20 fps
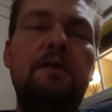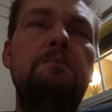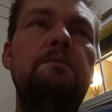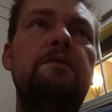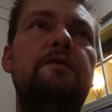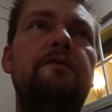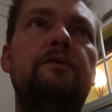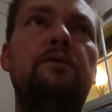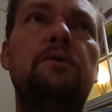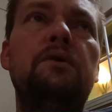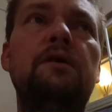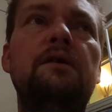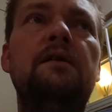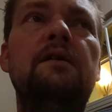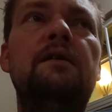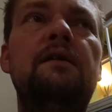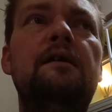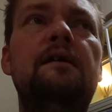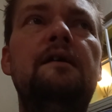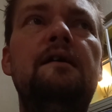before.
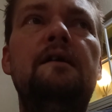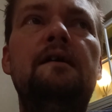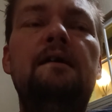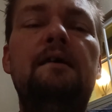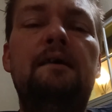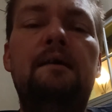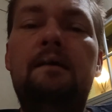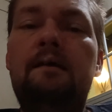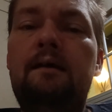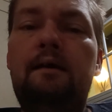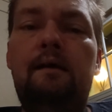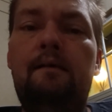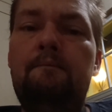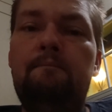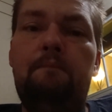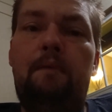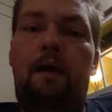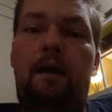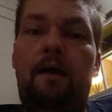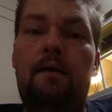
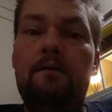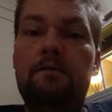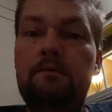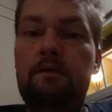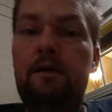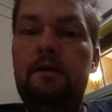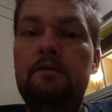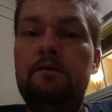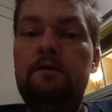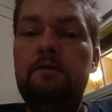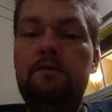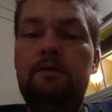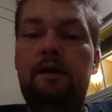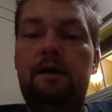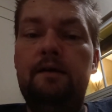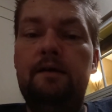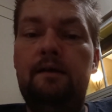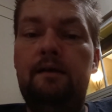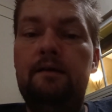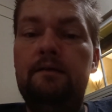I don't know how to do
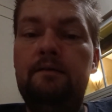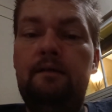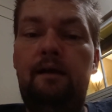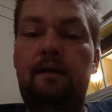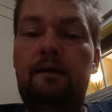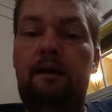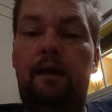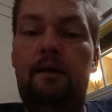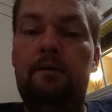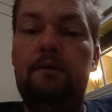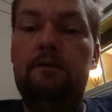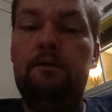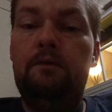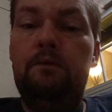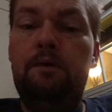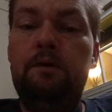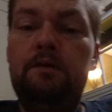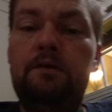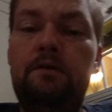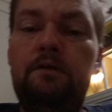that. I don't know
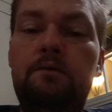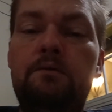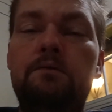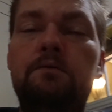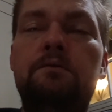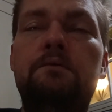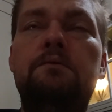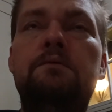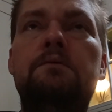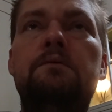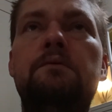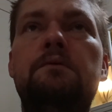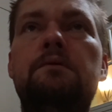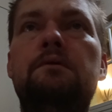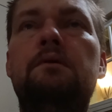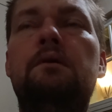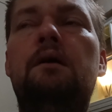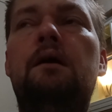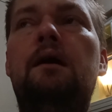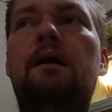what to do.
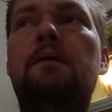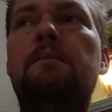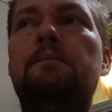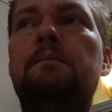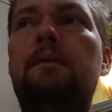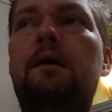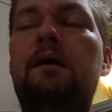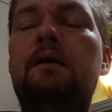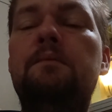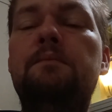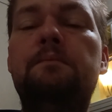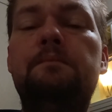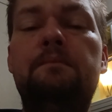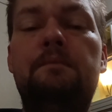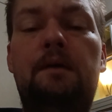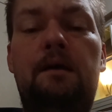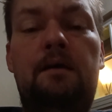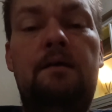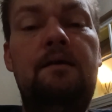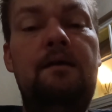
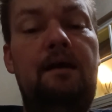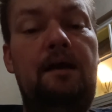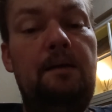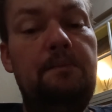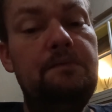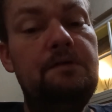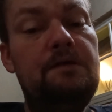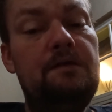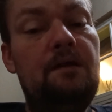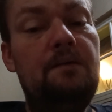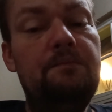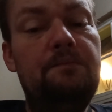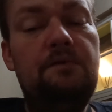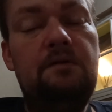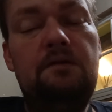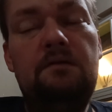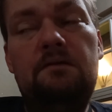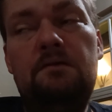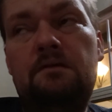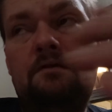I'm stumped.
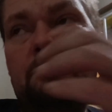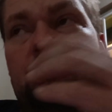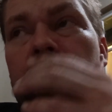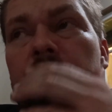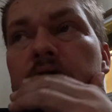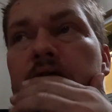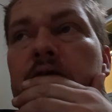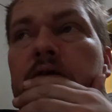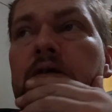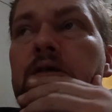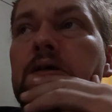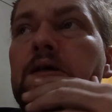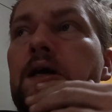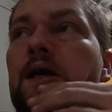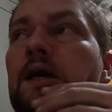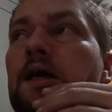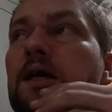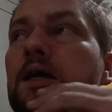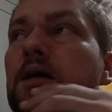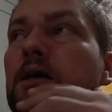
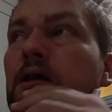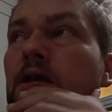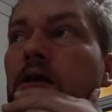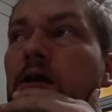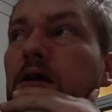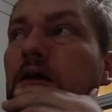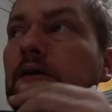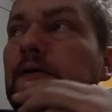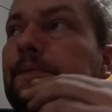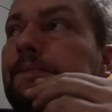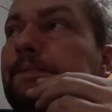I've